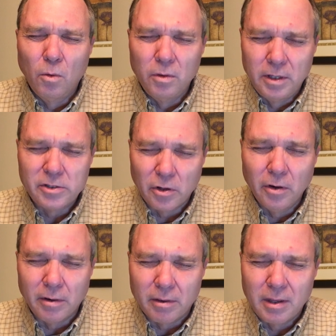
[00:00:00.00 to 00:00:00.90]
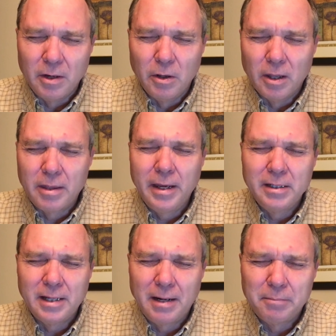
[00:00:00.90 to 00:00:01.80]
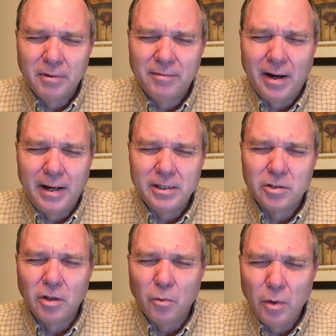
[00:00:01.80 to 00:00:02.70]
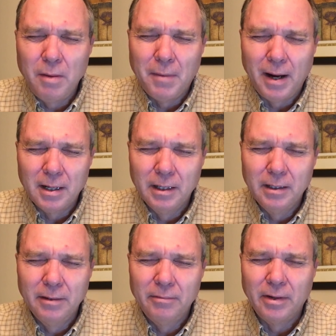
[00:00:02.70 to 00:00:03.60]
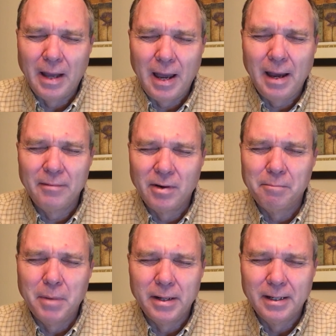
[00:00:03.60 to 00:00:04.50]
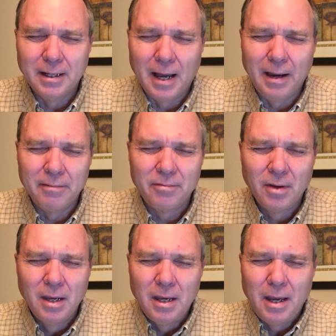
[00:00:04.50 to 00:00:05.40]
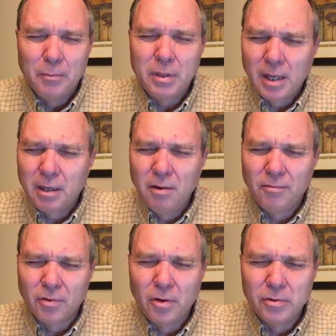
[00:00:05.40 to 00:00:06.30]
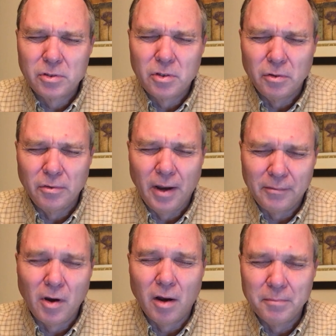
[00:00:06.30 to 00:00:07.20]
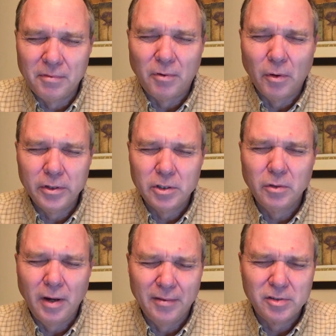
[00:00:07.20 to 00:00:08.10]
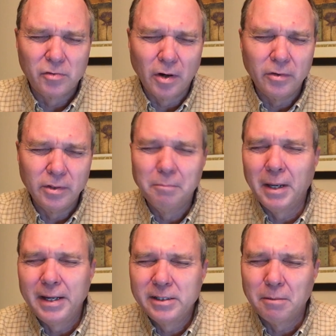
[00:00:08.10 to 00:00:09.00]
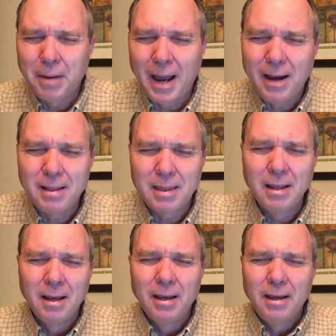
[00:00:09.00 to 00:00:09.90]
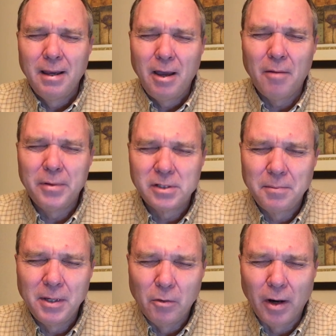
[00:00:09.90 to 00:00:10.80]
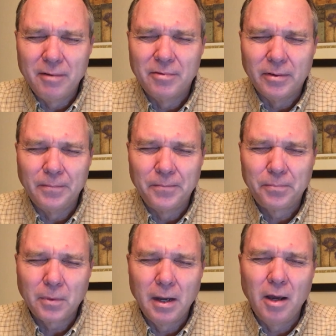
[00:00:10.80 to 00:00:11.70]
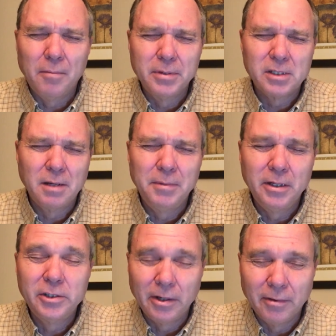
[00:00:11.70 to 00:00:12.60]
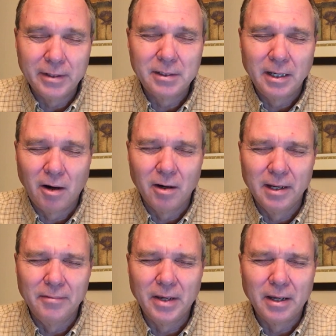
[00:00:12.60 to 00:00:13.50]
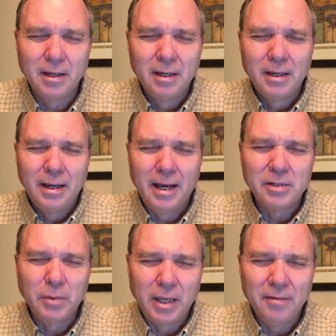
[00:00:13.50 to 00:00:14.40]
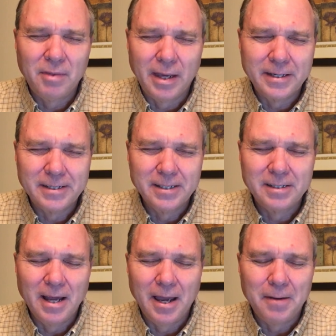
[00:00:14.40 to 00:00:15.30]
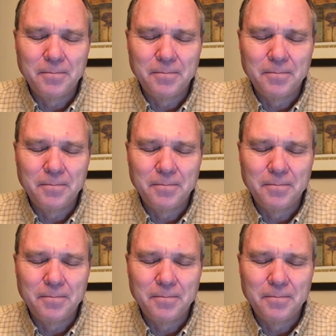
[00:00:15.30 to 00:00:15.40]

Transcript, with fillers: this earth and the things that it provides so that we might live and have an abundant life. And we thank you for those who have gone before us, who have struggled to blaze a path. Help us to be grateful and help us to be generous in our living as we give thanks this day.